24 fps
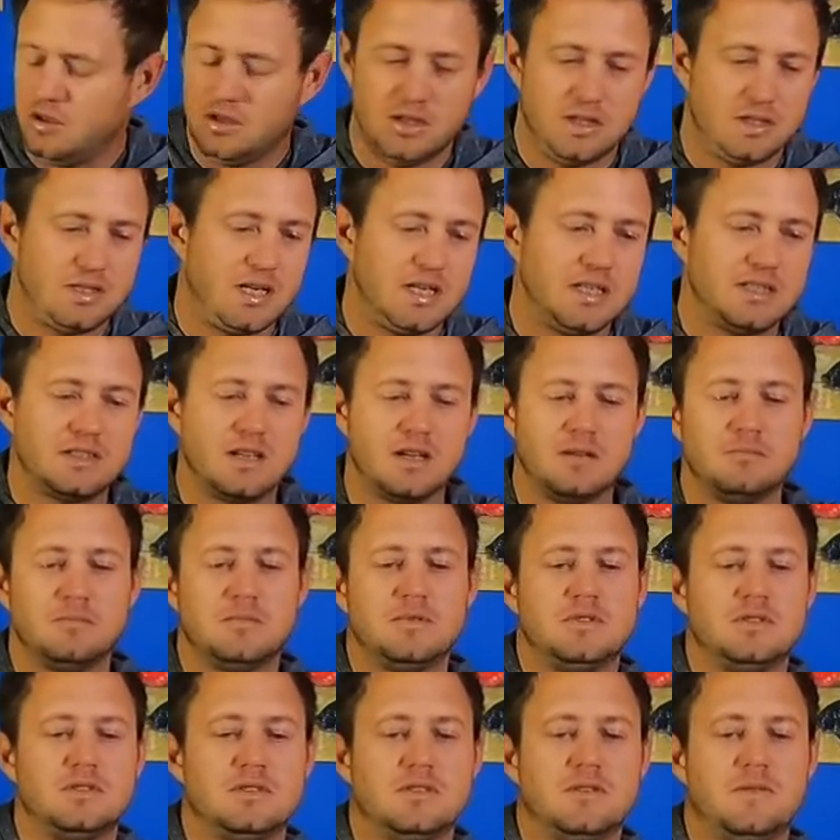The trace
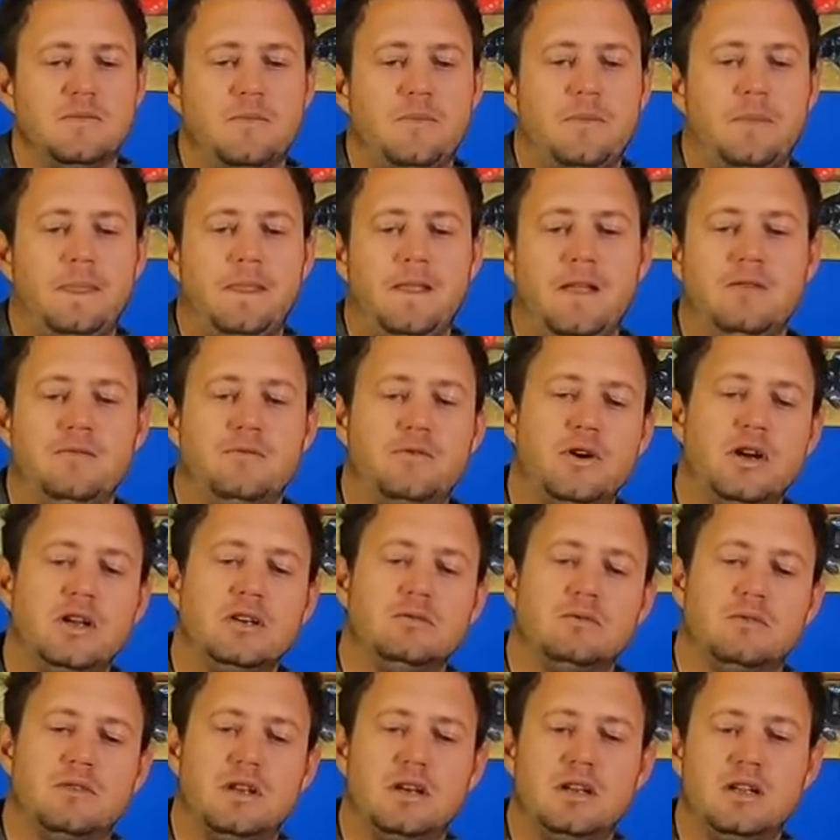comes in
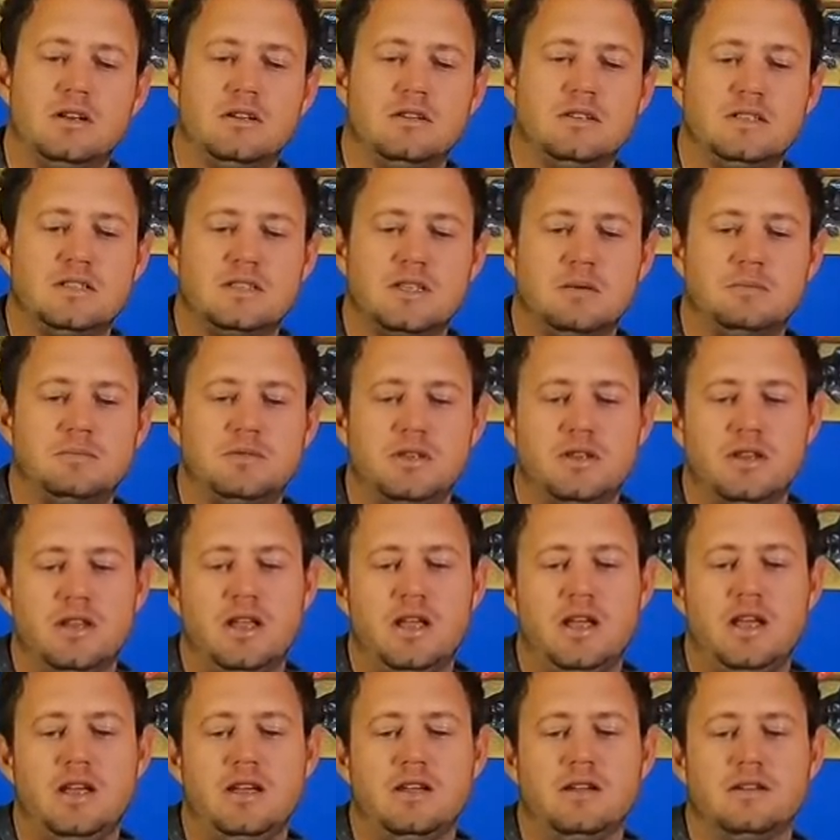front with a little description
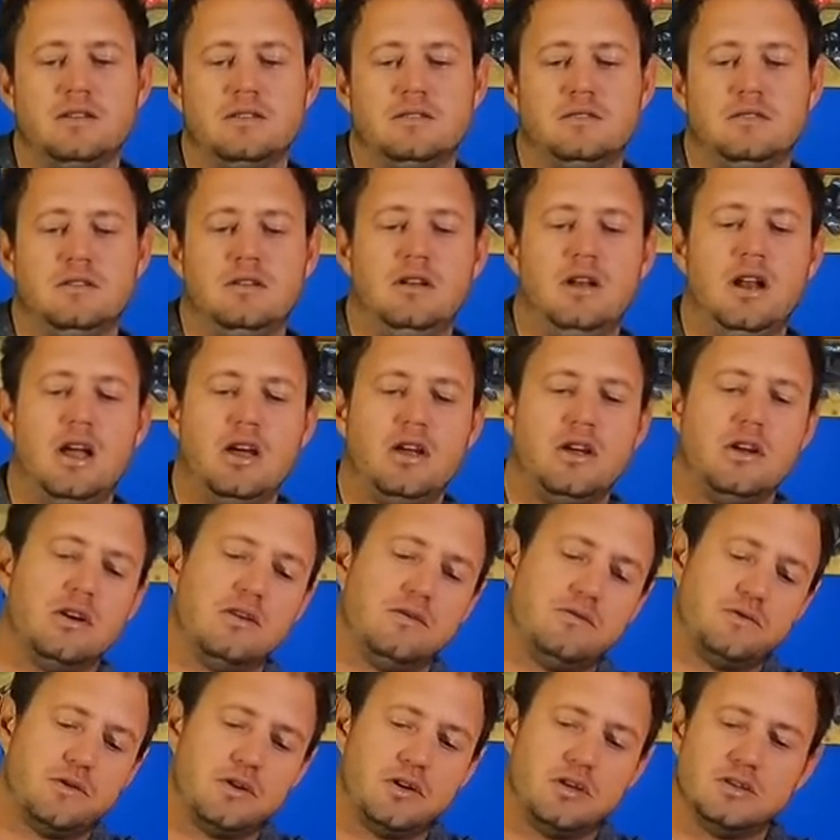there, logo on
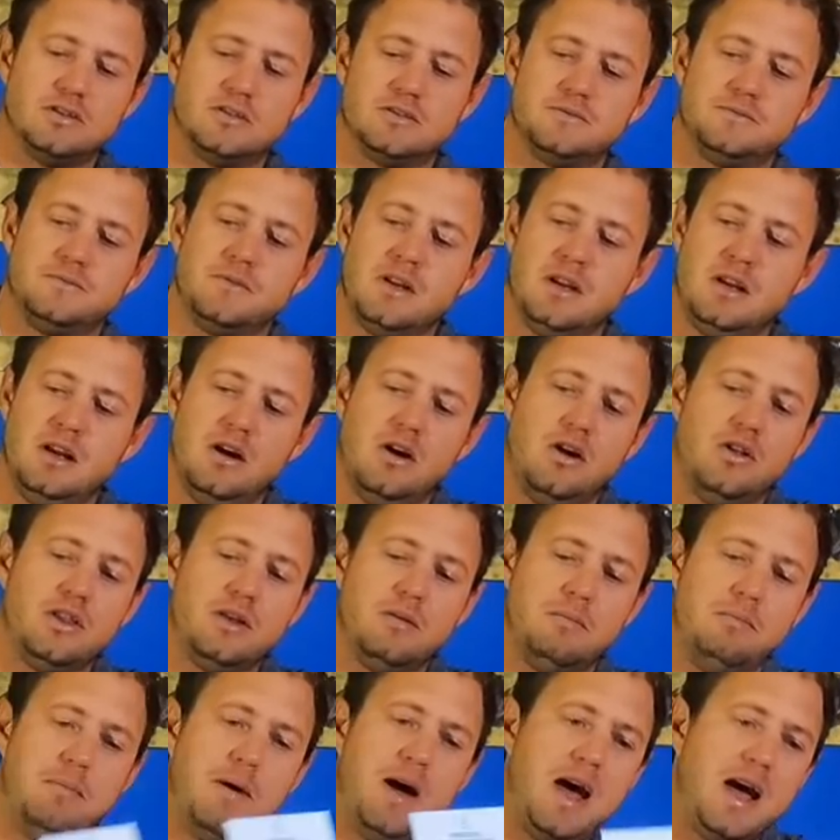front. On the
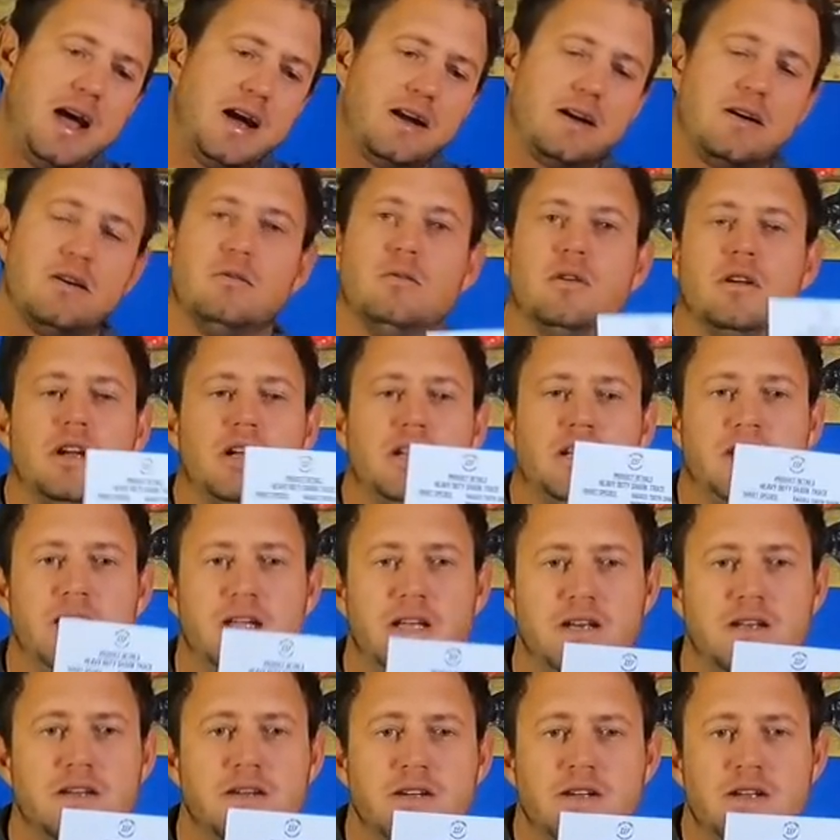back, what I
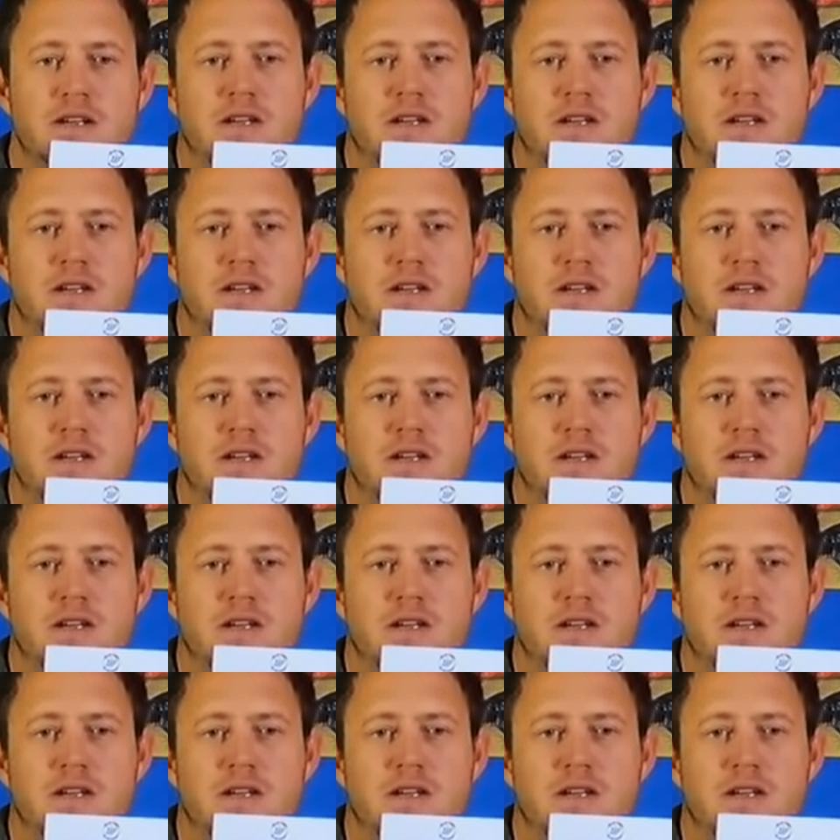did,